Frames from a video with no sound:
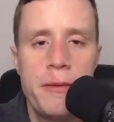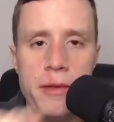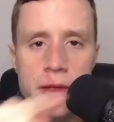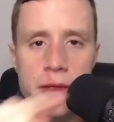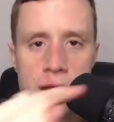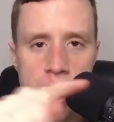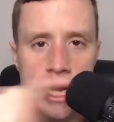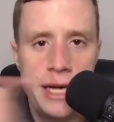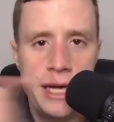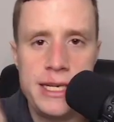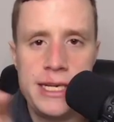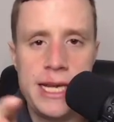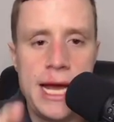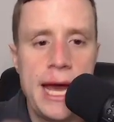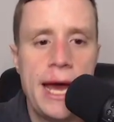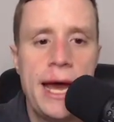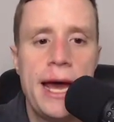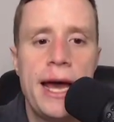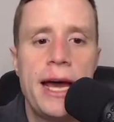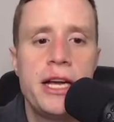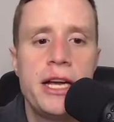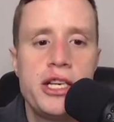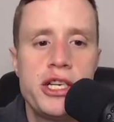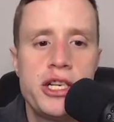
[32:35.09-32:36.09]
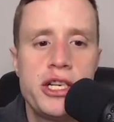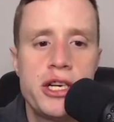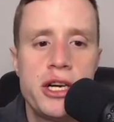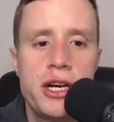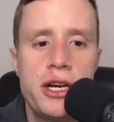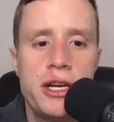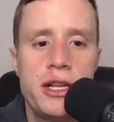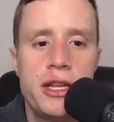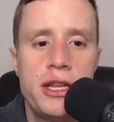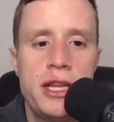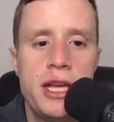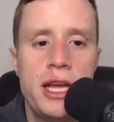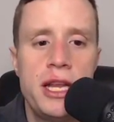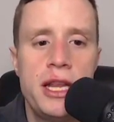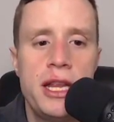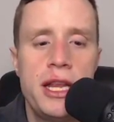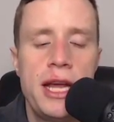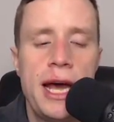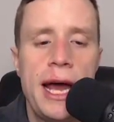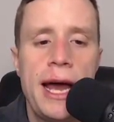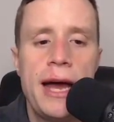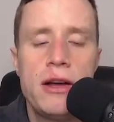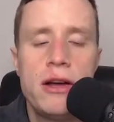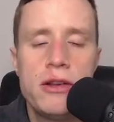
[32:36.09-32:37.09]
then a dash, then
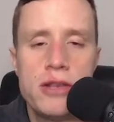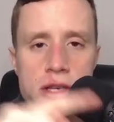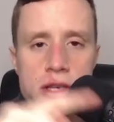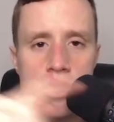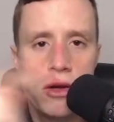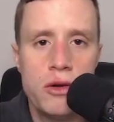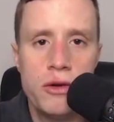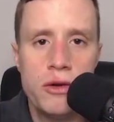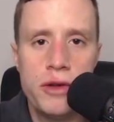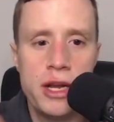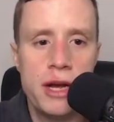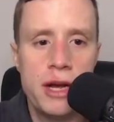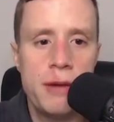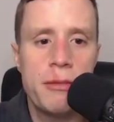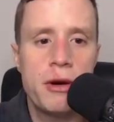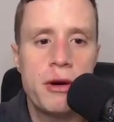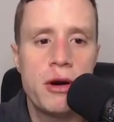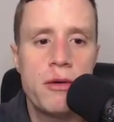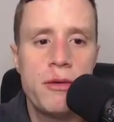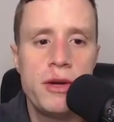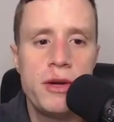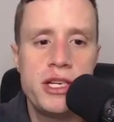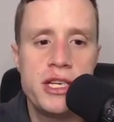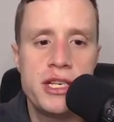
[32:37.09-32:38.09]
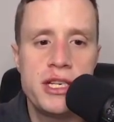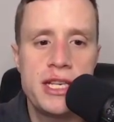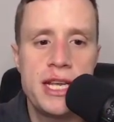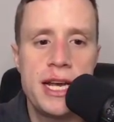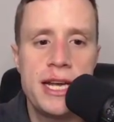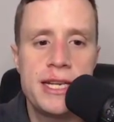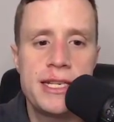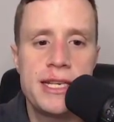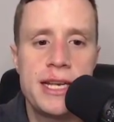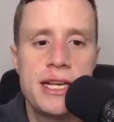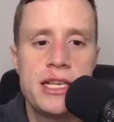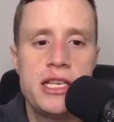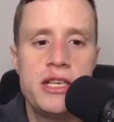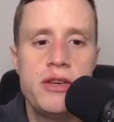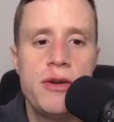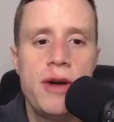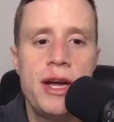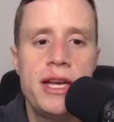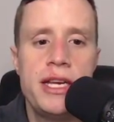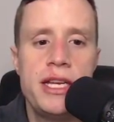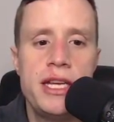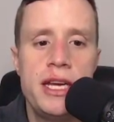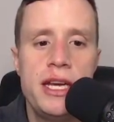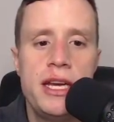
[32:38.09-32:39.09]
the household number, which is the
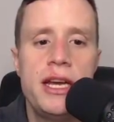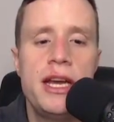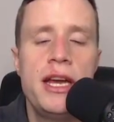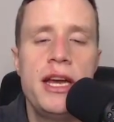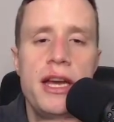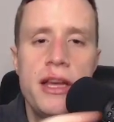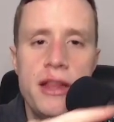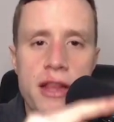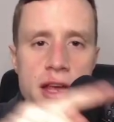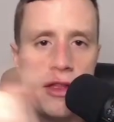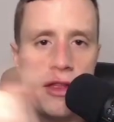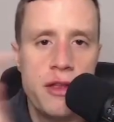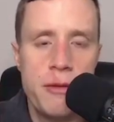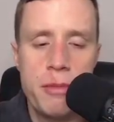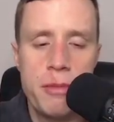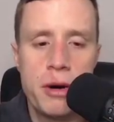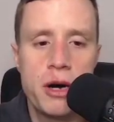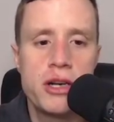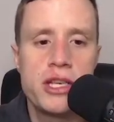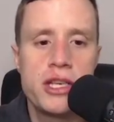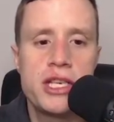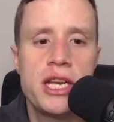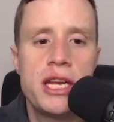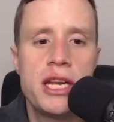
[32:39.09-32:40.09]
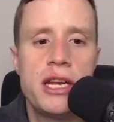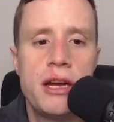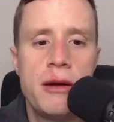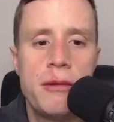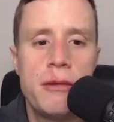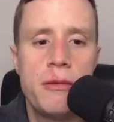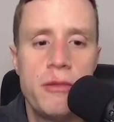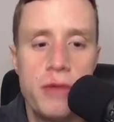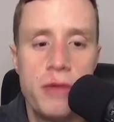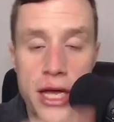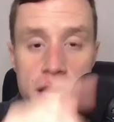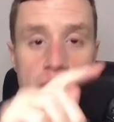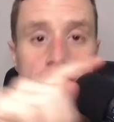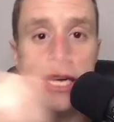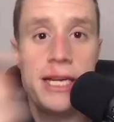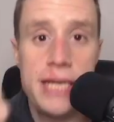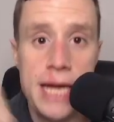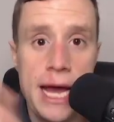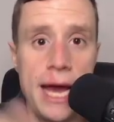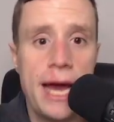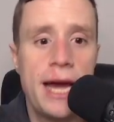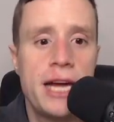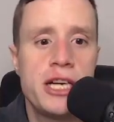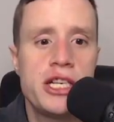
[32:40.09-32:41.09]
SSUID, then the person number, then a
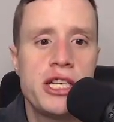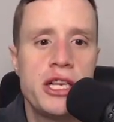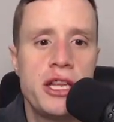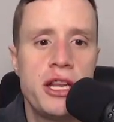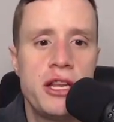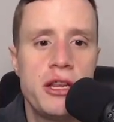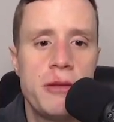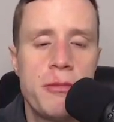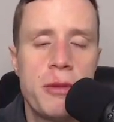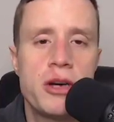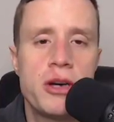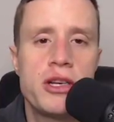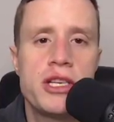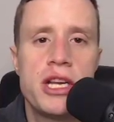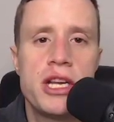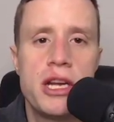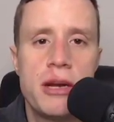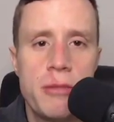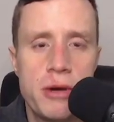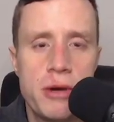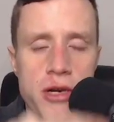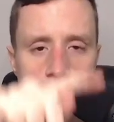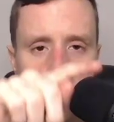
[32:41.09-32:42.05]
dash, and then the person number.